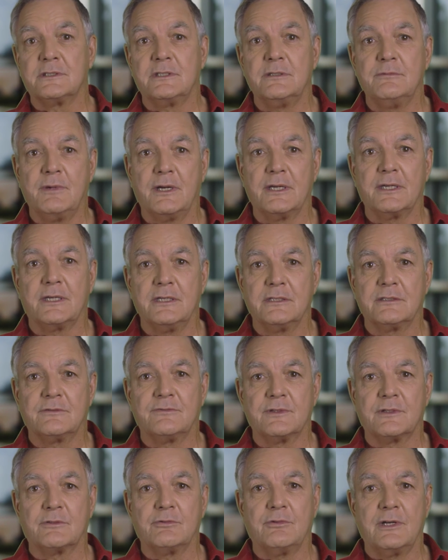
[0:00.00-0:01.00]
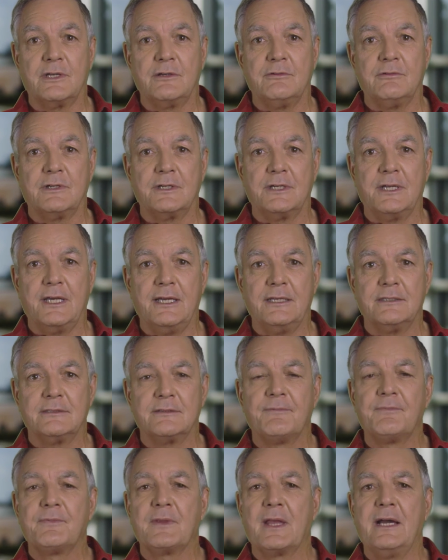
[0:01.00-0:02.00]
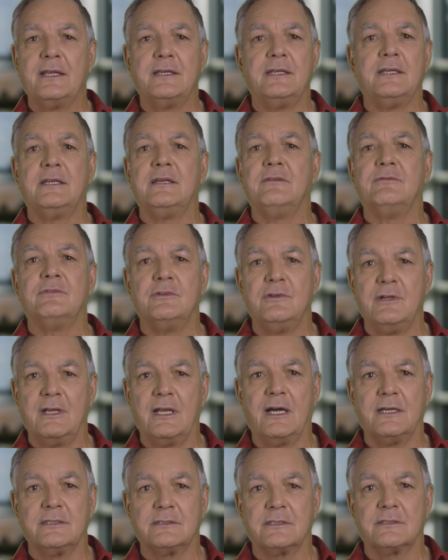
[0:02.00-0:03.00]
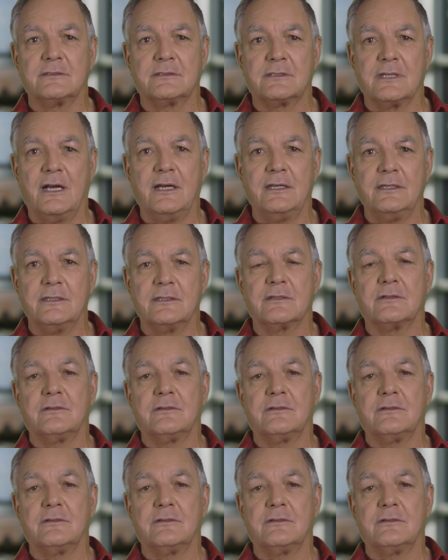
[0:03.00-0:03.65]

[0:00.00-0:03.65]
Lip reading: see my kids for 21 days. I didn't even realize I signed it.